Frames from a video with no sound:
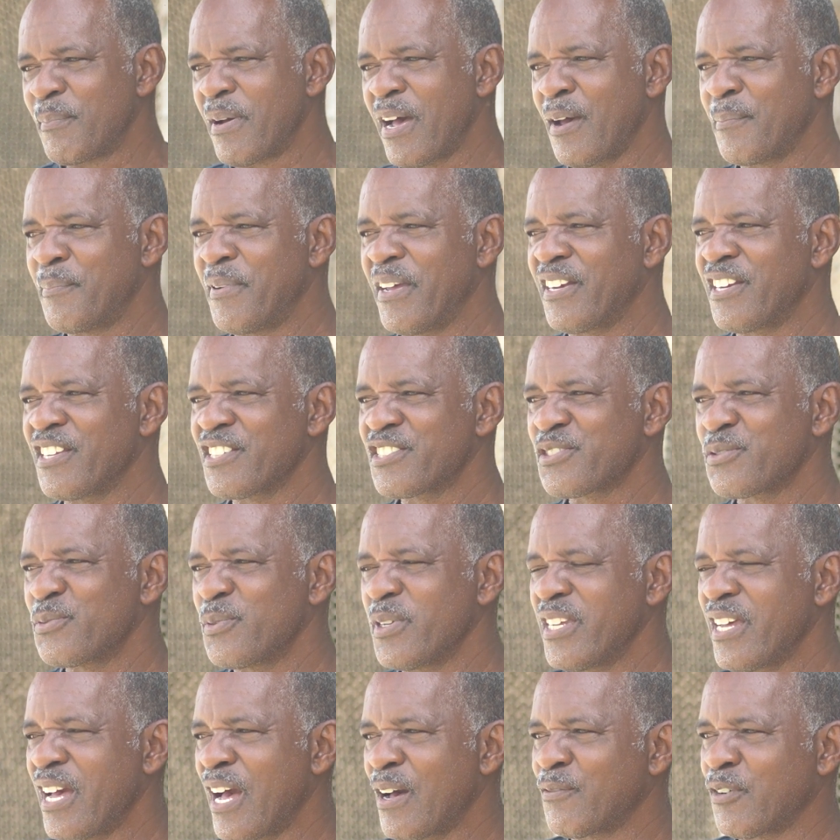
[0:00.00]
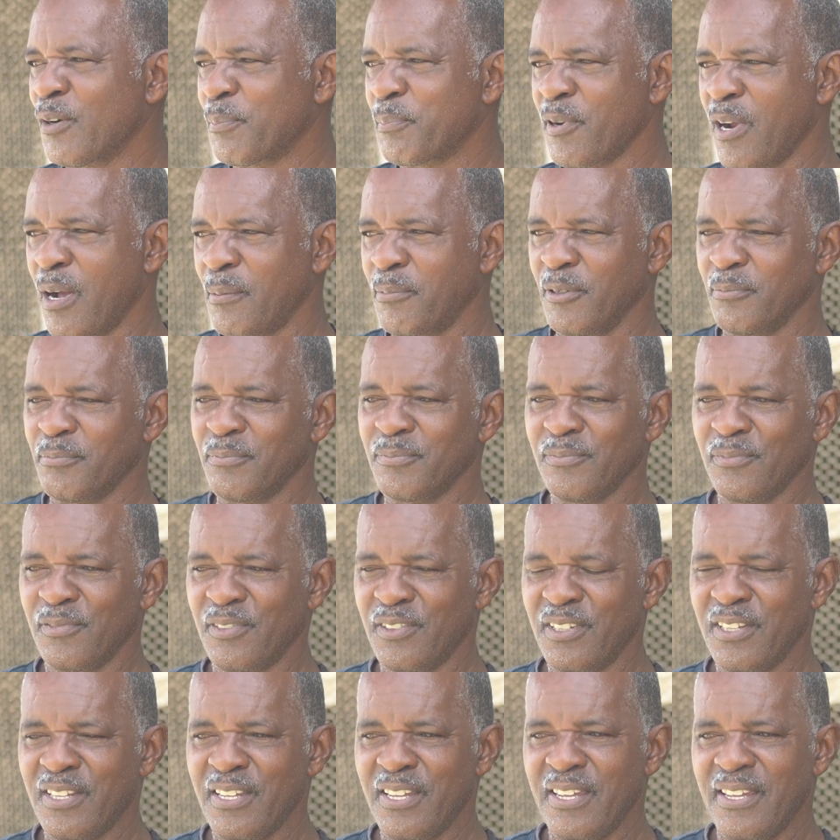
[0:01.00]
Barbados we have a problem,
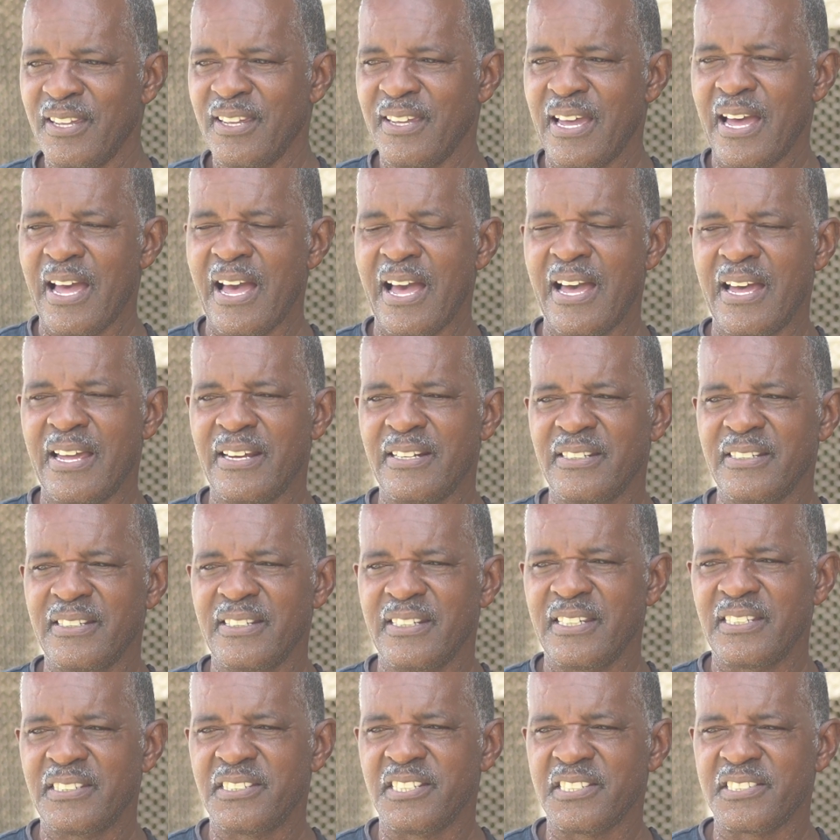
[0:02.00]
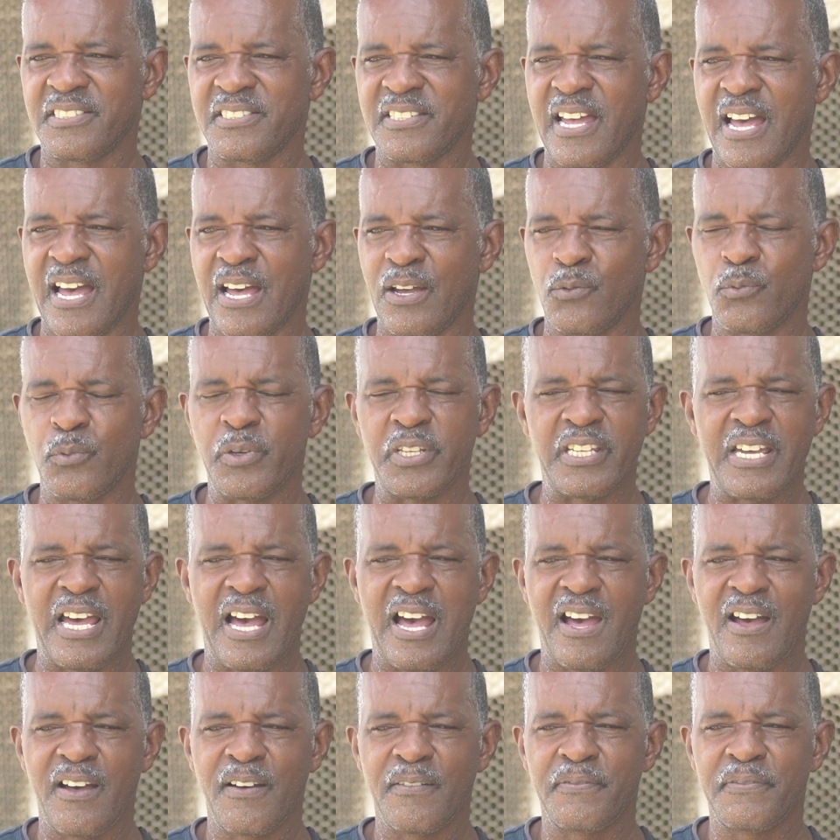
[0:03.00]
and it is that we
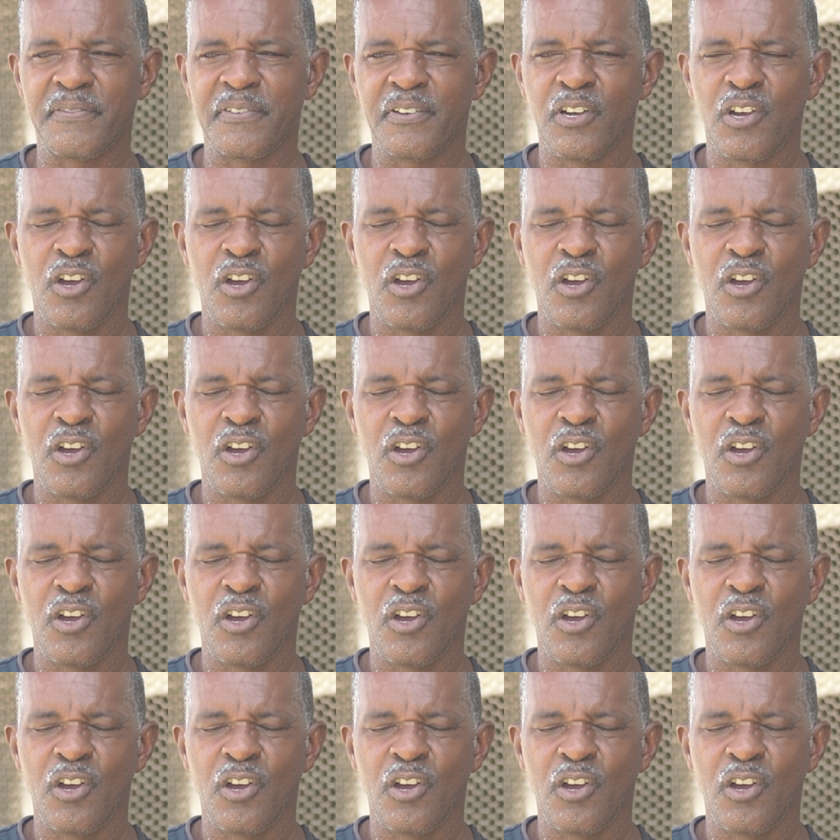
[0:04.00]
have